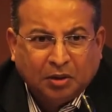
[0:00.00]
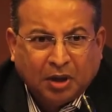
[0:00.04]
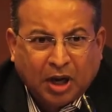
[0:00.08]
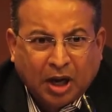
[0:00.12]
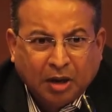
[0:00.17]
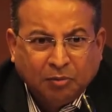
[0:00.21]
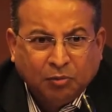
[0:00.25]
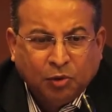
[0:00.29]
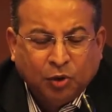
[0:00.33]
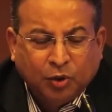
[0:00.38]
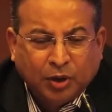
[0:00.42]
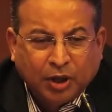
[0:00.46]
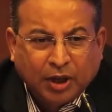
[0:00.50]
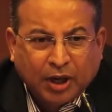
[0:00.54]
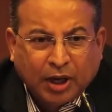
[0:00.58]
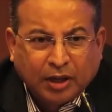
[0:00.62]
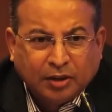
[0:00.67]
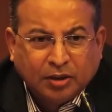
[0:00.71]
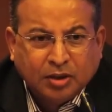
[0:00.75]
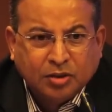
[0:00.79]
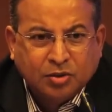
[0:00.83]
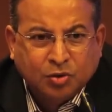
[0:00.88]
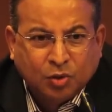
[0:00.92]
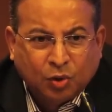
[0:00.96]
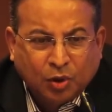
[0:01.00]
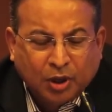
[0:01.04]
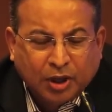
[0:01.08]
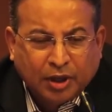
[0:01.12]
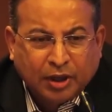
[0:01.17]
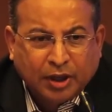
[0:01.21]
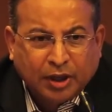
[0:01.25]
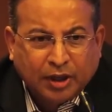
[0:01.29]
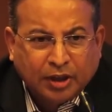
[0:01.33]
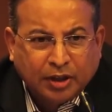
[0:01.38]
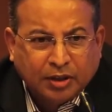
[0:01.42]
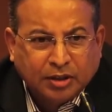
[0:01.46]
I'm looking at the
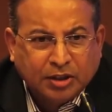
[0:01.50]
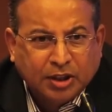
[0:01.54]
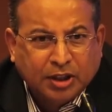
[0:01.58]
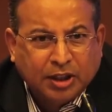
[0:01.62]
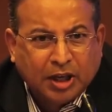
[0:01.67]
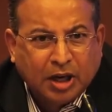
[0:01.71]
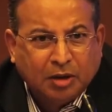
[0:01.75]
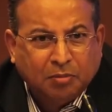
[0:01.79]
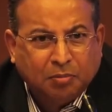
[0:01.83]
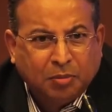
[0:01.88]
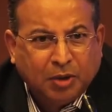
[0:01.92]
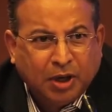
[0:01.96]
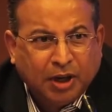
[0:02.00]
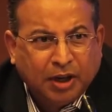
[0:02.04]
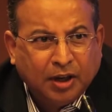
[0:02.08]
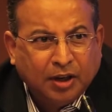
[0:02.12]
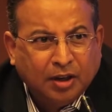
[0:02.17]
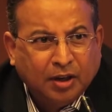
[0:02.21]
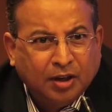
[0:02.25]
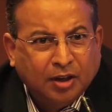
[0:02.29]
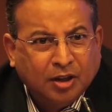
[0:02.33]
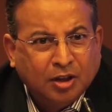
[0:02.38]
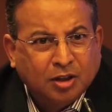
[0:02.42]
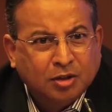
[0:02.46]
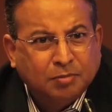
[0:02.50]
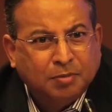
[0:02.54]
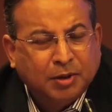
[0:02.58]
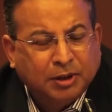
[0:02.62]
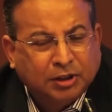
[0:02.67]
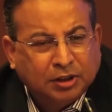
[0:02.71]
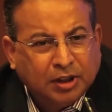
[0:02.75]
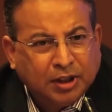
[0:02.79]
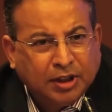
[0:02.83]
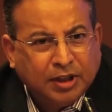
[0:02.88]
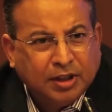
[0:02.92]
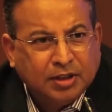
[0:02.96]
solar energy, can play,
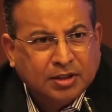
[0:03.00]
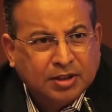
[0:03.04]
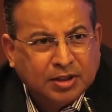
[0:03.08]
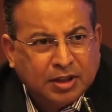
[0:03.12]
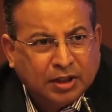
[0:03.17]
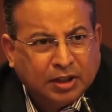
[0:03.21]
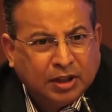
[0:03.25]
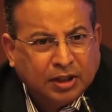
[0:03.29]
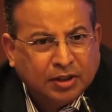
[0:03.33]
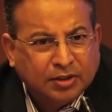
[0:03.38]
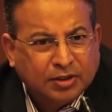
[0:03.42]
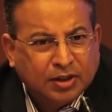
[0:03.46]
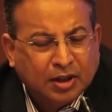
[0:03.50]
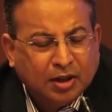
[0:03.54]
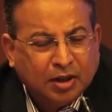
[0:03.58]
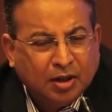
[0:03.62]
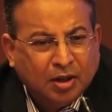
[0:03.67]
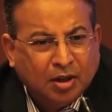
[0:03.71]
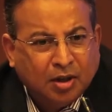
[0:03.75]
especially in cities.